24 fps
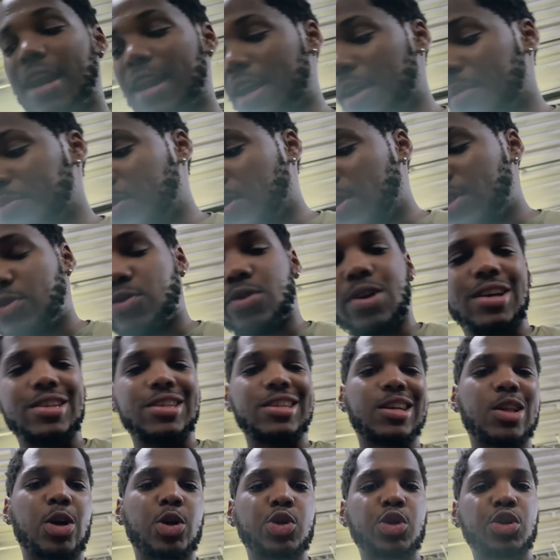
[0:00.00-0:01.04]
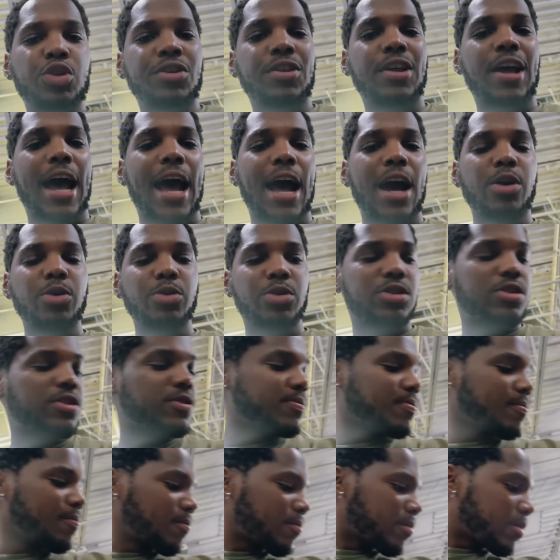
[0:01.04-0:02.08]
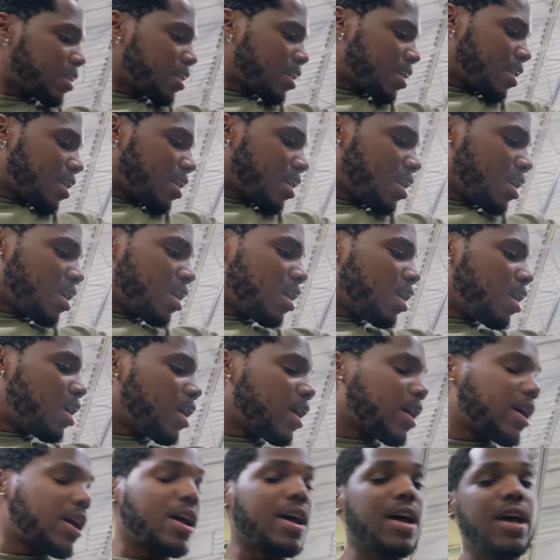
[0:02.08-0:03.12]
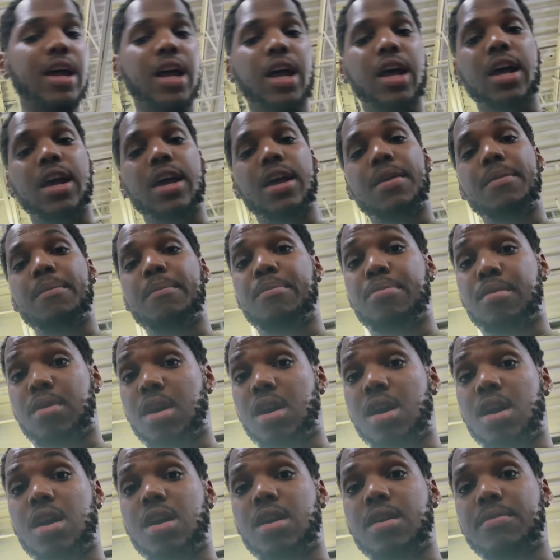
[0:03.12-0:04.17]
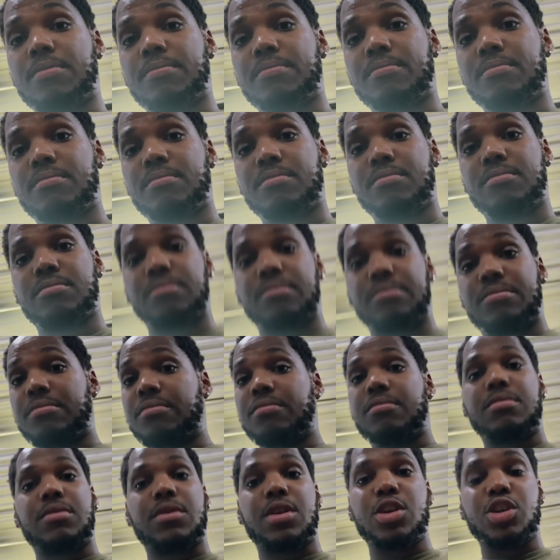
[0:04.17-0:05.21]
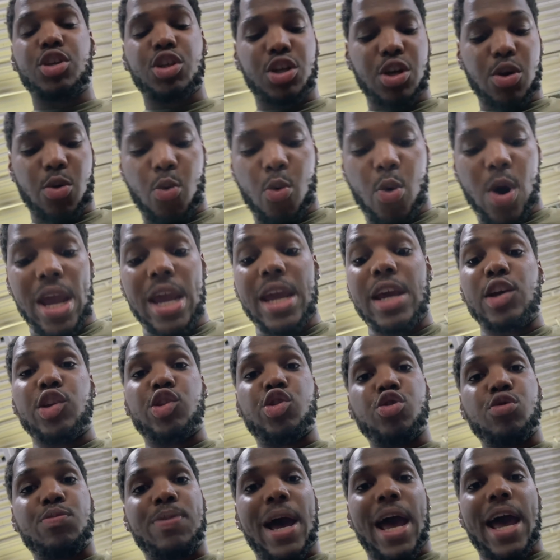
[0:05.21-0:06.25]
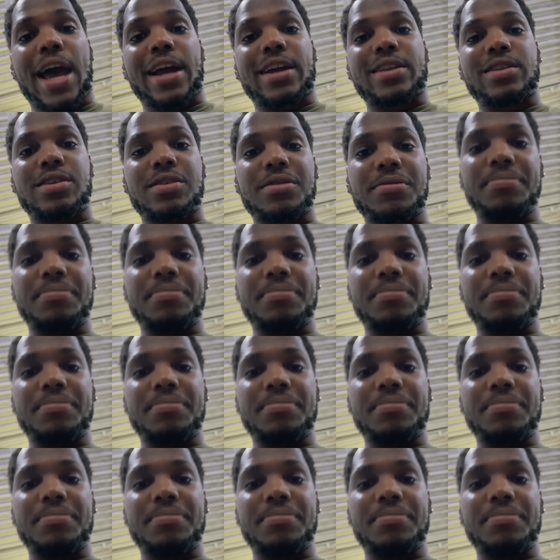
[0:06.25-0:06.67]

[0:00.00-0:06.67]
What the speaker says: to come to this one because it's closer to the house. And bruh, this shit way too packed.